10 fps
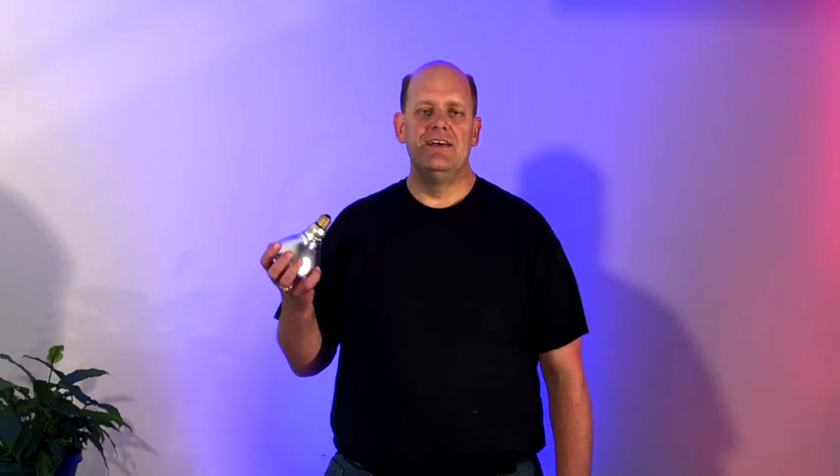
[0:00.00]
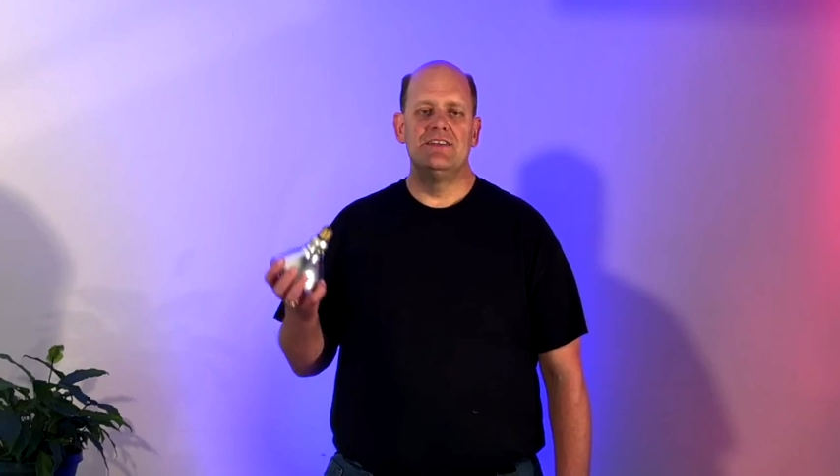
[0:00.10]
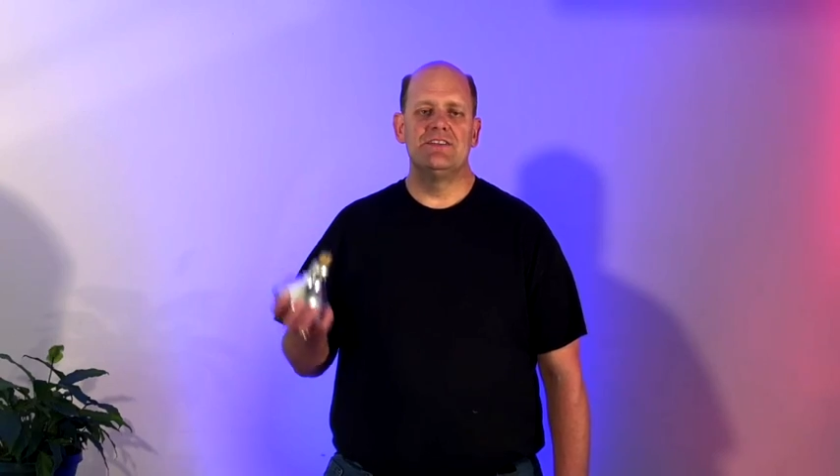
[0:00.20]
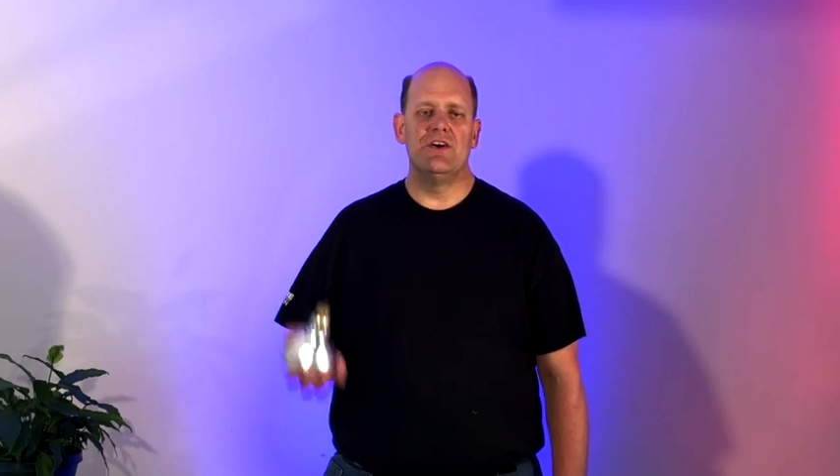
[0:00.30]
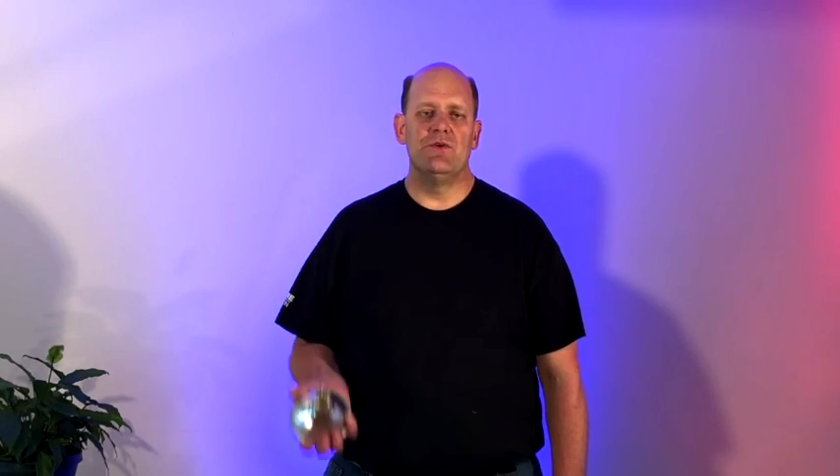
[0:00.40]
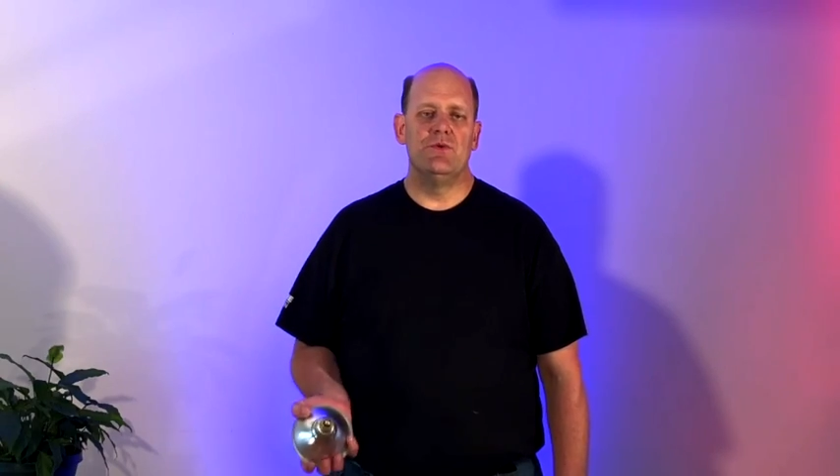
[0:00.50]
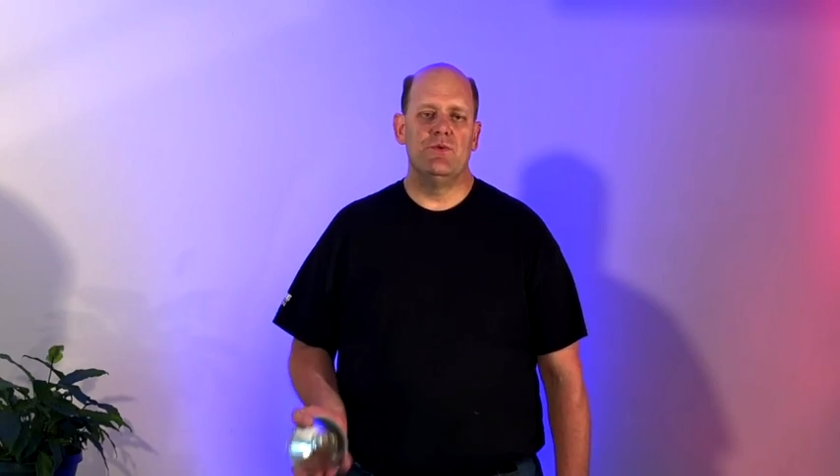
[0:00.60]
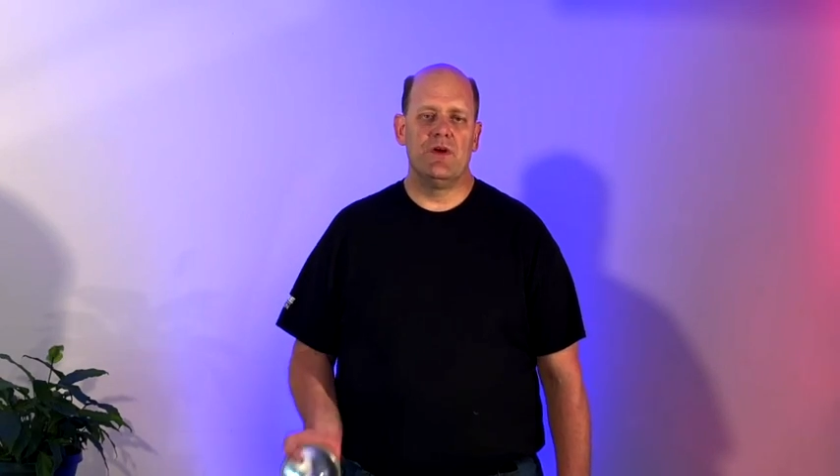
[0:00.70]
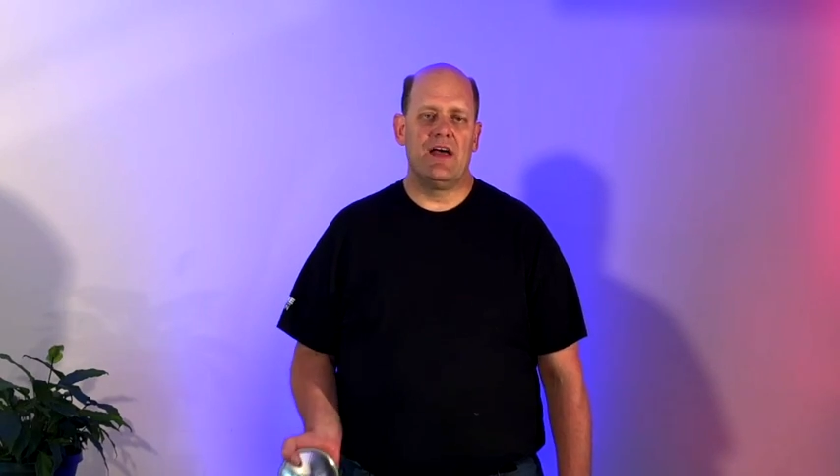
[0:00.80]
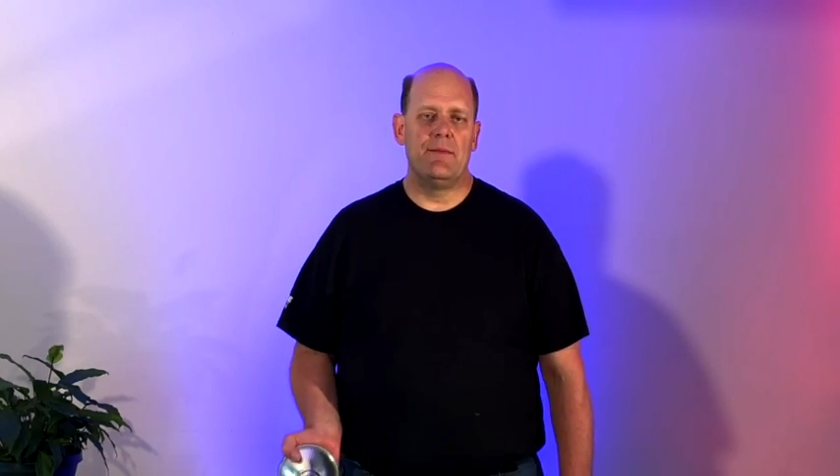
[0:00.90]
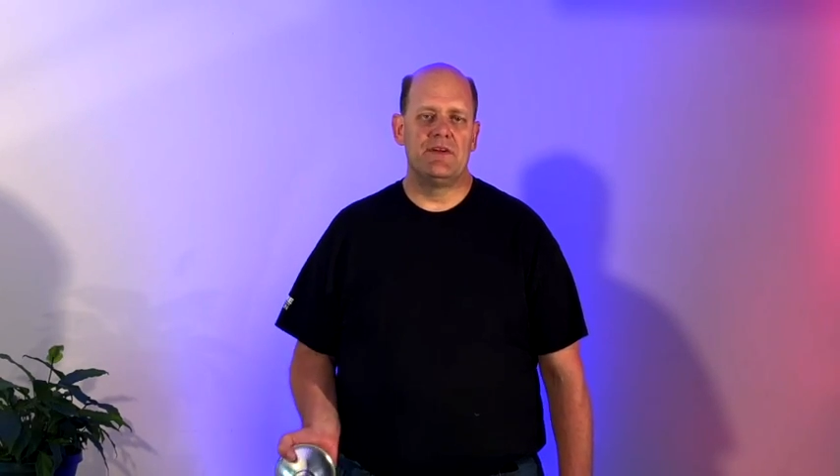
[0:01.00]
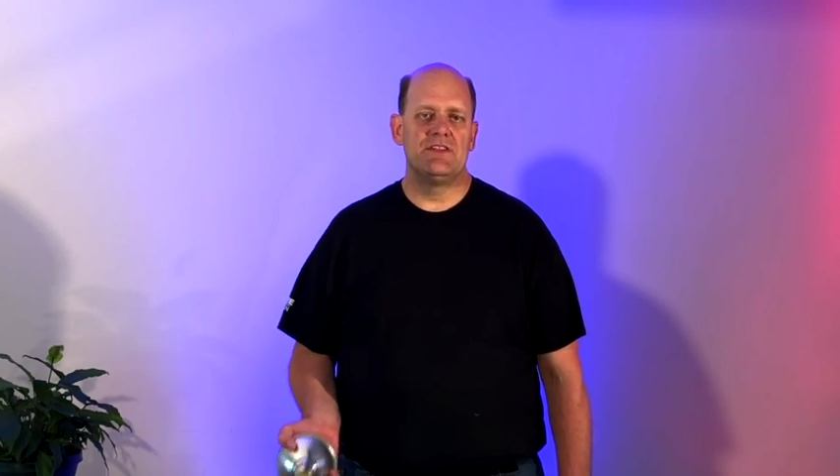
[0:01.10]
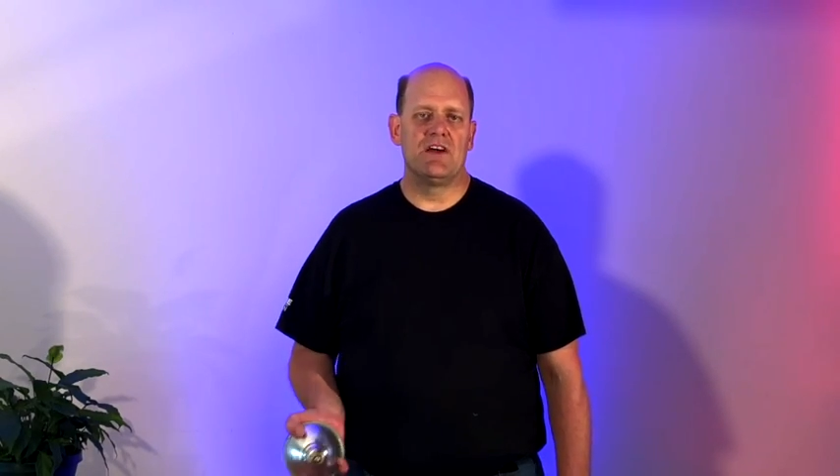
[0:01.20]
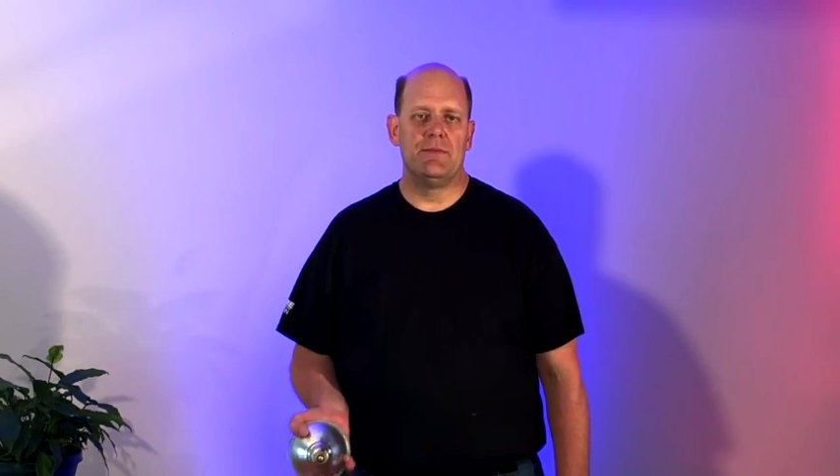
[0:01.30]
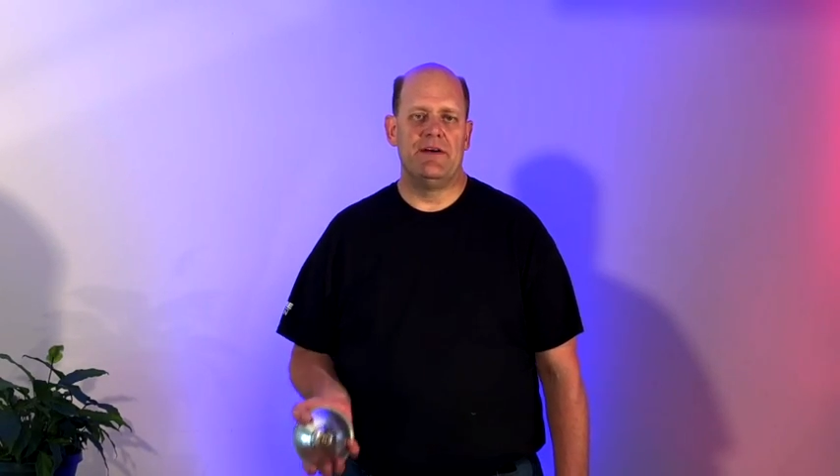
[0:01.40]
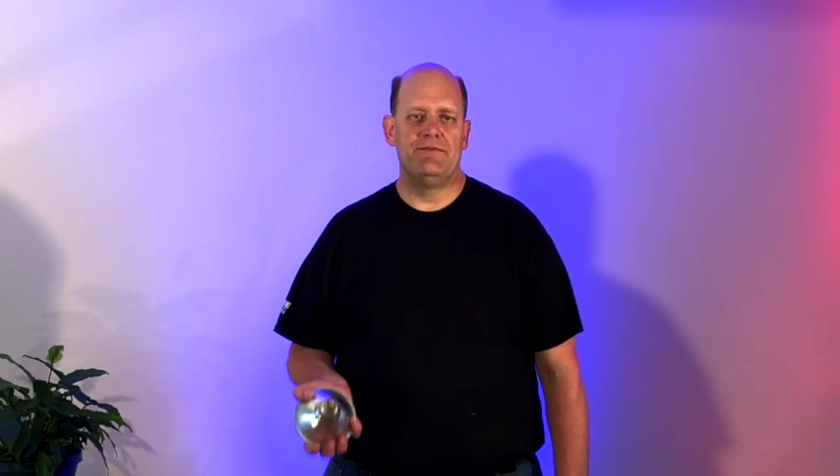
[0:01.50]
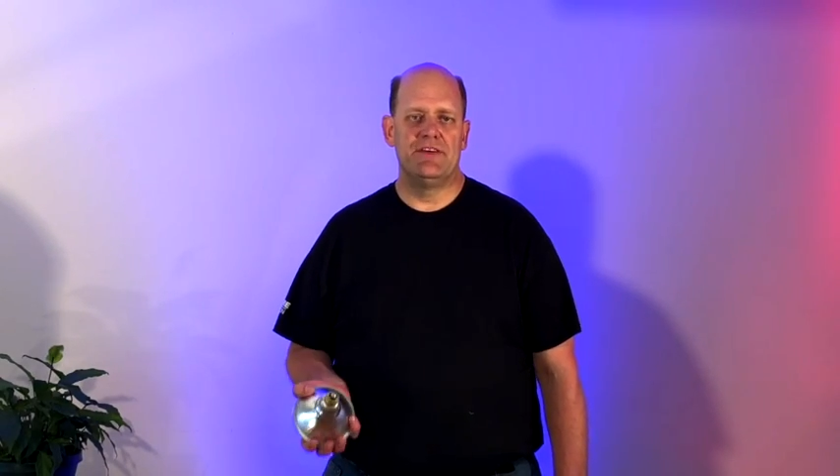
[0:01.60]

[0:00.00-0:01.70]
So I'm going to talk about